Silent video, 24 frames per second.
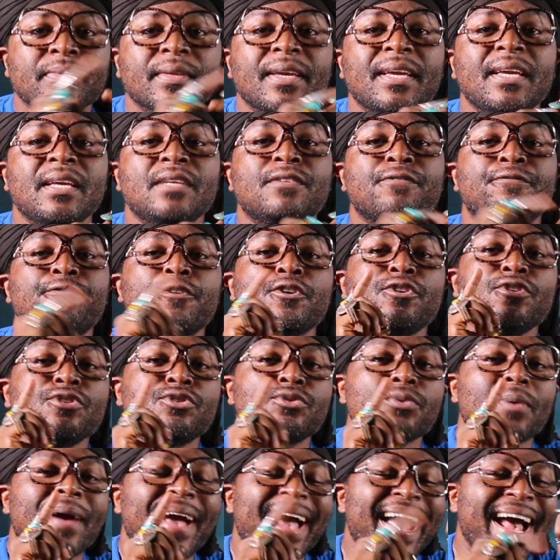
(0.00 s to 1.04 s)
is for you
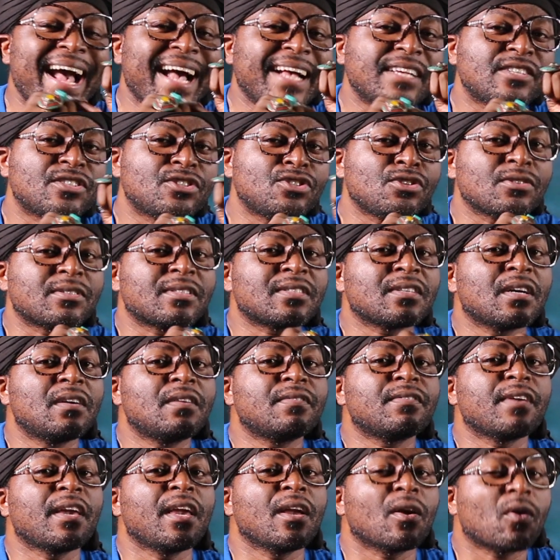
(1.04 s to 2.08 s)
to ask
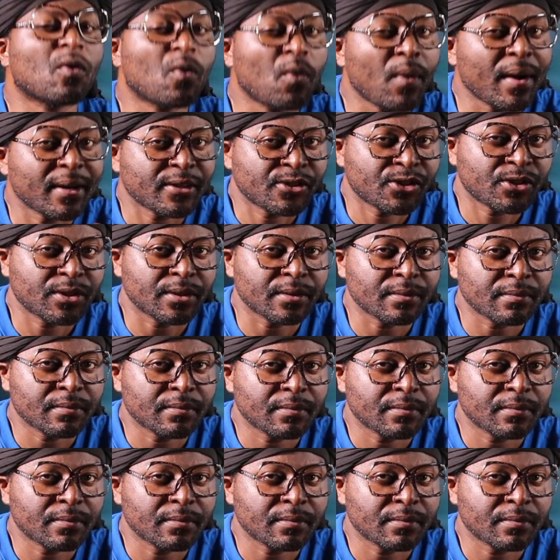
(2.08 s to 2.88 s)
yourself a question.